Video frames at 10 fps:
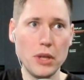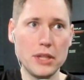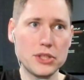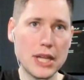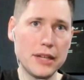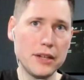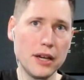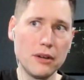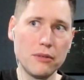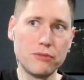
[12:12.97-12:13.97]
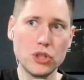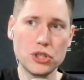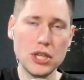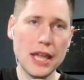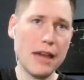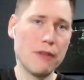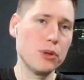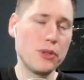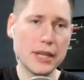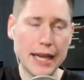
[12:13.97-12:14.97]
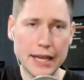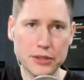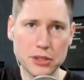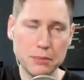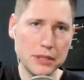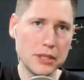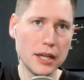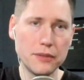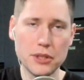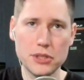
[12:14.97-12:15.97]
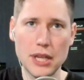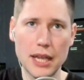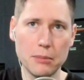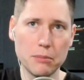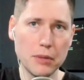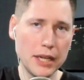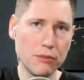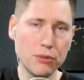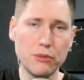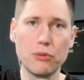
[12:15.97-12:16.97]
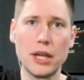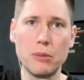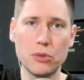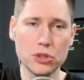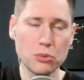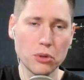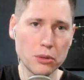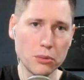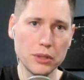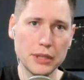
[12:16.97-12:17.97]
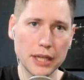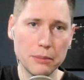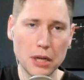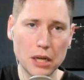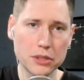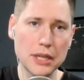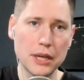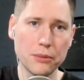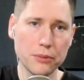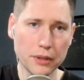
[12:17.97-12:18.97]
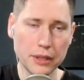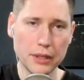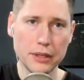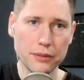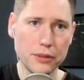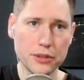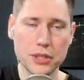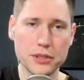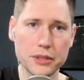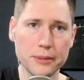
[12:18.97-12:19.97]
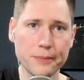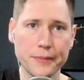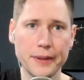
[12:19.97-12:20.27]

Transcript: instead of just everything has to be done the same at every frame, which is where it really kind of bogs right. down the system.